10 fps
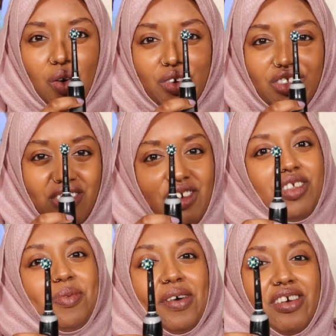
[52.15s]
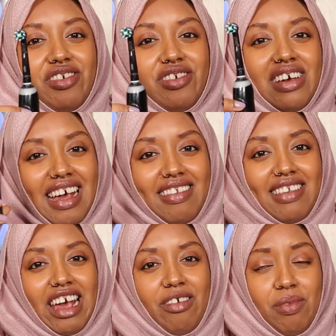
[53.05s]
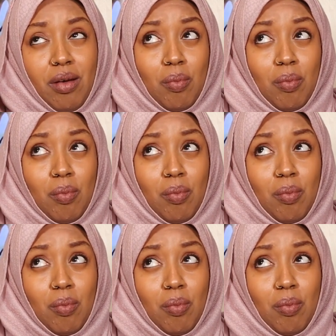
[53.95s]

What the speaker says: own toothbrush that saved me